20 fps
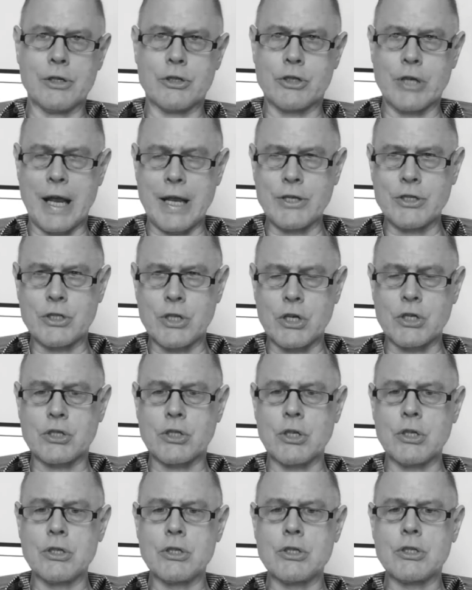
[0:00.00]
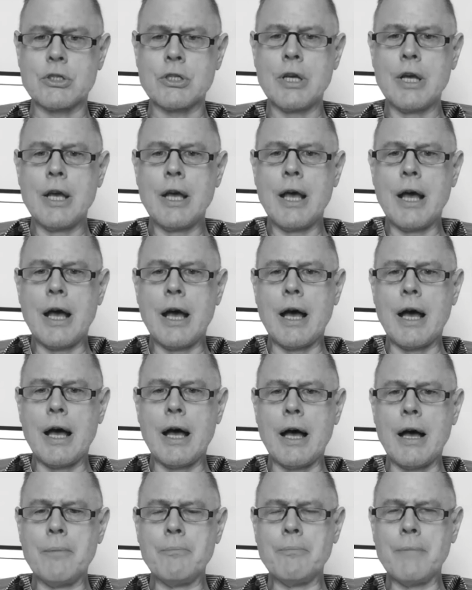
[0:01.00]
transitions,
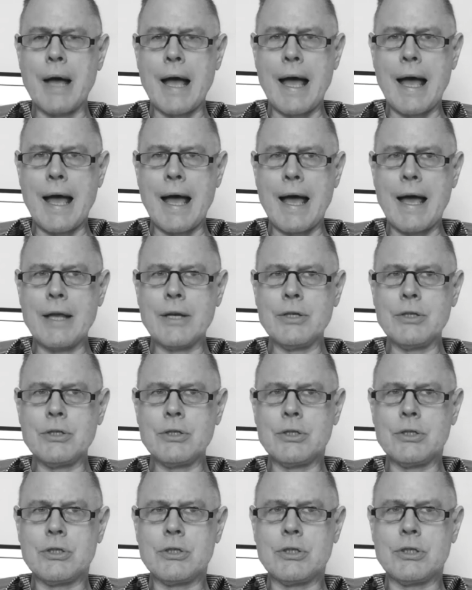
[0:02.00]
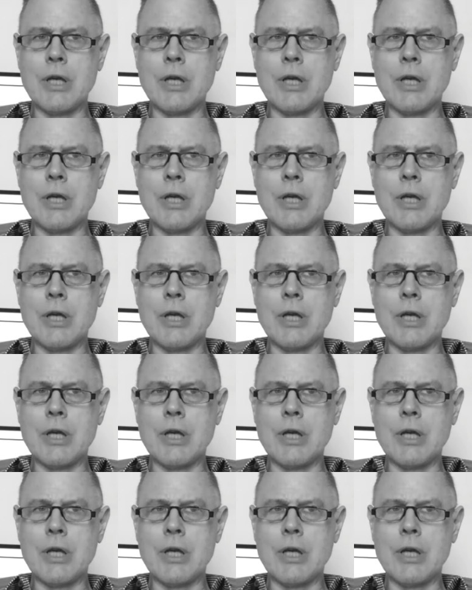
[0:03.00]
and